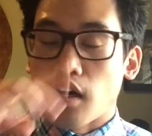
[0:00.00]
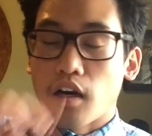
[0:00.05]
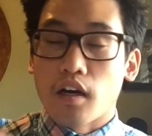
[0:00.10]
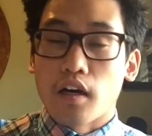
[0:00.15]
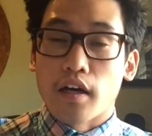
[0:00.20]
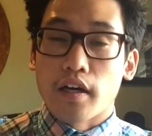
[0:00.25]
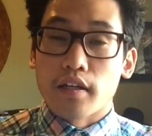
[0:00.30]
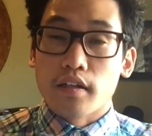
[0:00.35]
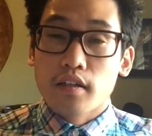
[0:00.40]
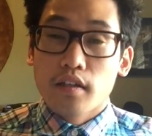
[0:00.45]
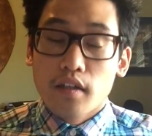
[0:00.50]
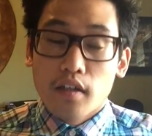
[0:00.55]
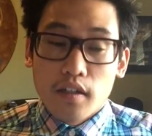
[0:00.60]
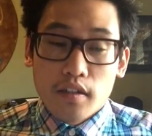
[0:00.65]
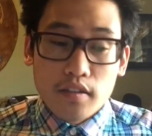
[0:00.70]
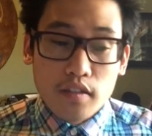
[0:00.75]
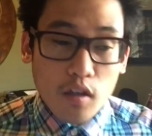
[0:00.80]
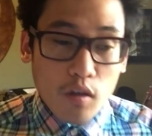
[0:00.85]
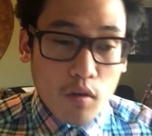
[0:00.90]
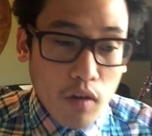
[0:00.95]
All right,
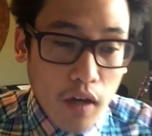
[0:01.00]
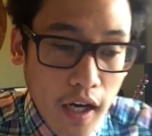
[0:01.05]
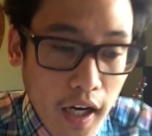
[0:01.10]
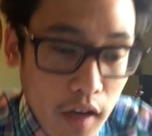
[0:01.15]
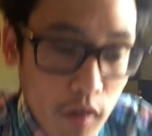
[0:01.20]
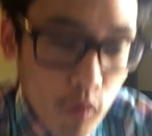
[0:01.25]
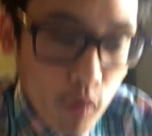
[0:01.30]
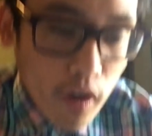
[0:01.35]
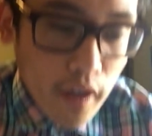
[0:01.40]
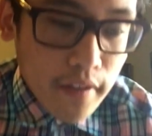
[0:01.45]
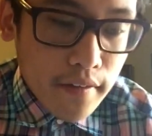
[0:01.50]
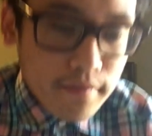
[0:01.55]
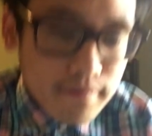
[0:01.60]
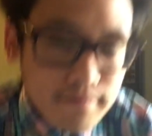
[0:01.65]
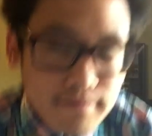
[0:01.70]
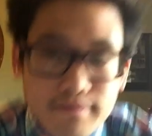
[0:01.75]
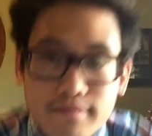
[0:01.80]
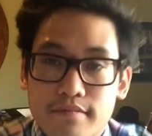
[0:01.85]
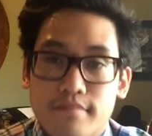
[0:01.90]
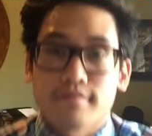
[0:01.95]
so I have one
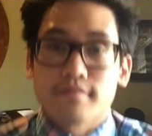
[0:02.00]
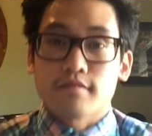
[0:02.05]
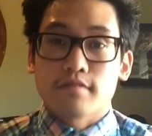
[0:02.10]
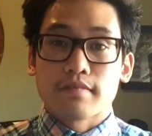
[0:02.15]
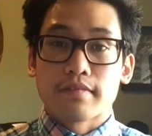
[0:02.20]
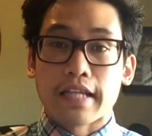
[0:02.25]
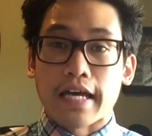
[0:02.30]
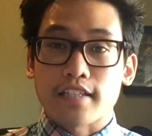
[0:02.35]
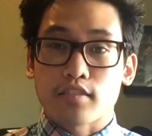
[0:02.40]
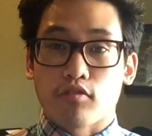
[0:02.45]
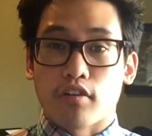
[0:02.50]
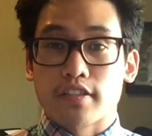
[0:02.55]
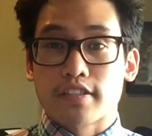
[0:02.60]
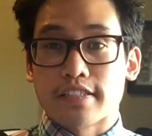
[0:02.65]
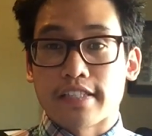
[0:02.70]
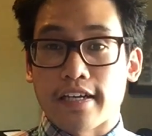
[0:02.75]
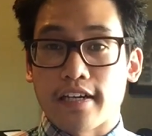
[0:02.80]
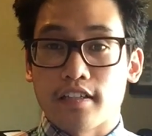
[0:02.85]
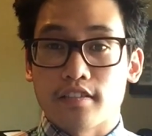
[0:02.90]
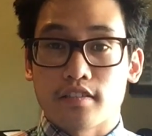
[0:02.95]
last
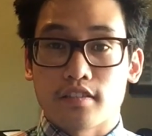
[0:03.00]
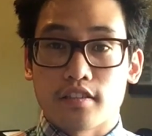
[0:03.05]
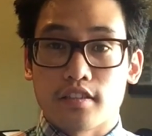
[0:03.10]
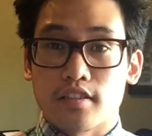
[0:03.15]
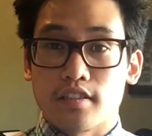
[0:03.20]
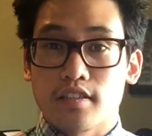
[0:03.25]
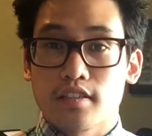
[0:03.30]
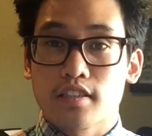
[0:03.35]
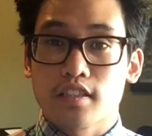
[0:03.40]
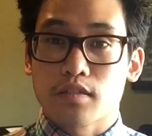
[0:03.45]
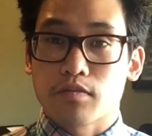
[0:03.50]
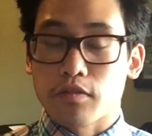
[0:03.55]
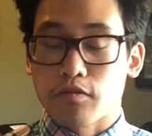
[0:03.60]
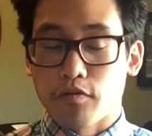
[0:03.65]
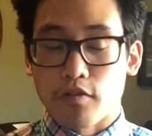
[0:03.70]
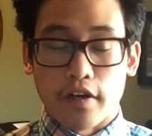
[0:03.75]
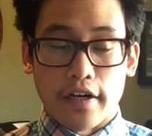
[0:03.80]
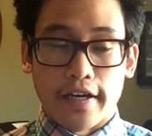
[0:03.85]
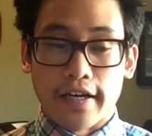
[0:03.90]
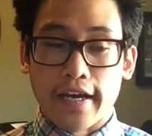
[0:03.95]
question to answer just
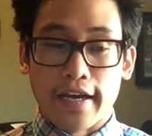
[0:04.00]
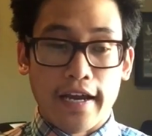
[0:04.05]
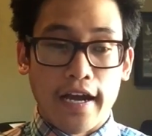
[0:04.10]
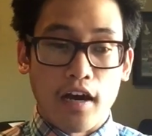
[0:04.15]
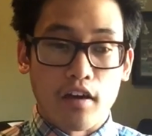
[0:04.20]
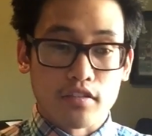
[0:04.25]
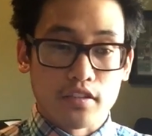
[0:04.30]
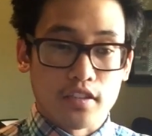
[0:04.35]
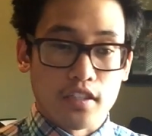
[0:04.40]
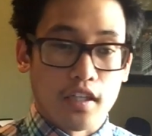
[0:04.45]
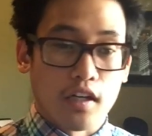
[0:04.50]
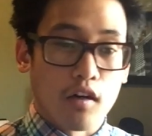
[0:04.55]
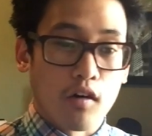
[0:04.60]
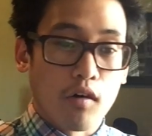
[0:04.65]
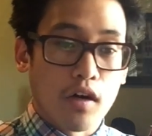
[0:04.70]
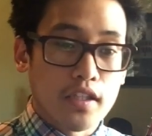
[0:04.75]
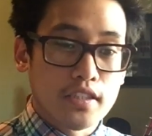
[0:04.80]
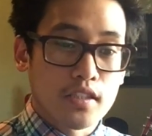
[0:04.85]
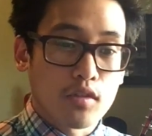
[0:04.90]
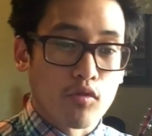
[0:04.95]
before I head out.
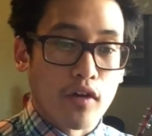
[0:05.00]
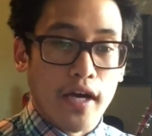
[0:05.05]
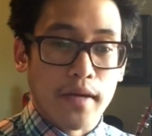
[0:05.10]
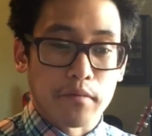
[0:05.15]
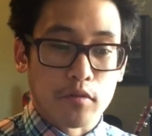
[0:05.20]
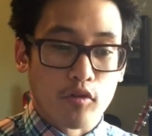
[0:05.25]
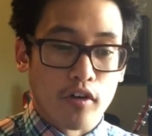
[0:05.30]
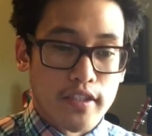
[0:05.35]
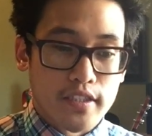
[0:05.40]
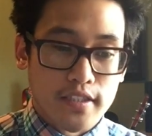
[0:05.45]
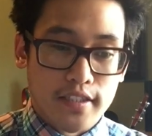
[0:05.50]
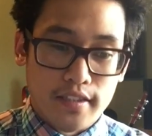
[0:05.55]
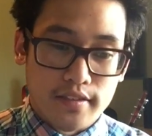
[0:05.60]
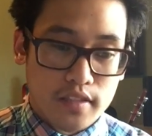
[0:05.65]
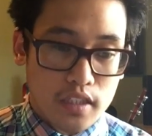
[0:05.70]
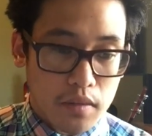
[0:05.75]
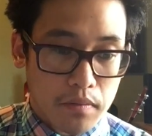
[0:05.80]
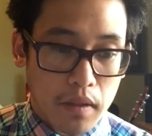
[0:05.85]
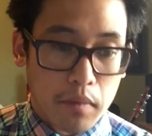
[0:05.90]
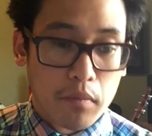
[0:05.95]
So it's a random question as
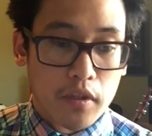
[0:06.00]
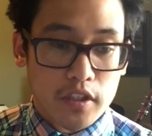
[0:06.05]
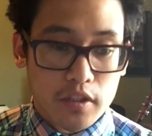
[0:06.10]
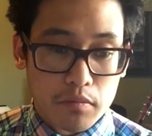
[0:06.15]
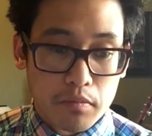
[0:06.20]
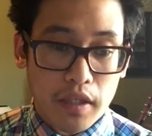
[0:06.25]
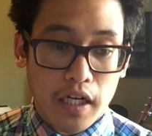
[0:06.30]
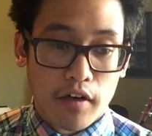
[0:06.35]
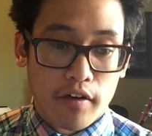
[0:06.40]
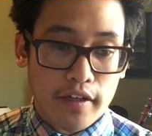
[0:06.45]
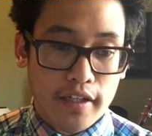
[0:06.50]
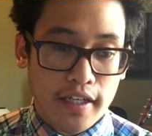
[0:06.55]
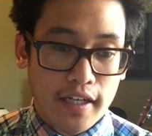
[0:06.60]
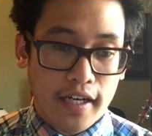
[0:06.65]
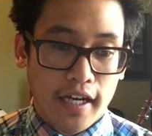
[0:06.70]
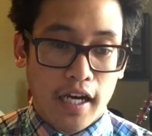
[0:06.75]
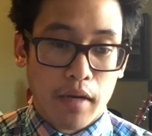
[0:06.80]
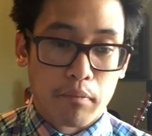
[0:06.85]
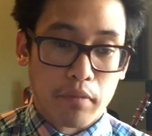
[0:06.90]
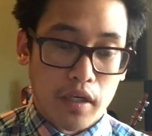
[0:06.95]
stated by Mushroom Power
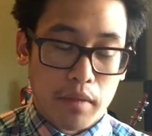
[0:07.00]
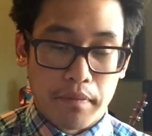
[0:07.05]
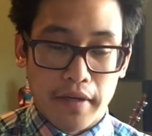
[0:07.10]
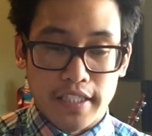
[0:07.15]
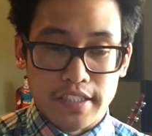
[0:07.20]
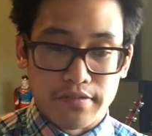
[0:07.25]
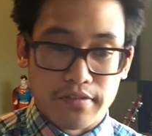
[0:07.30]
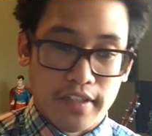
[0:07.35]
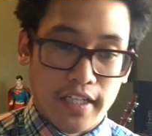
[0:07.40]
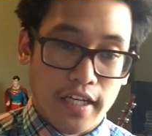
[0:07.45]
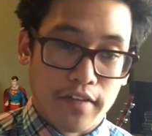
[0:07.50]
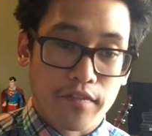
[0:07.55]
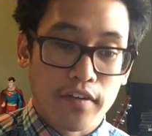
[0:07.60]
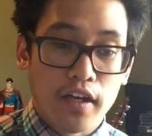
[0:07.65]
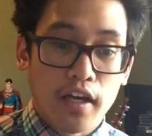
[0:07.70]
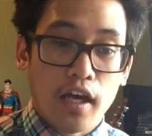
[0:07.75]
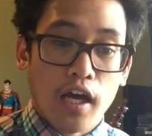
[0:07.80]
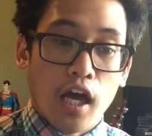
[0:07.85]
Cat at Book Bands for Life.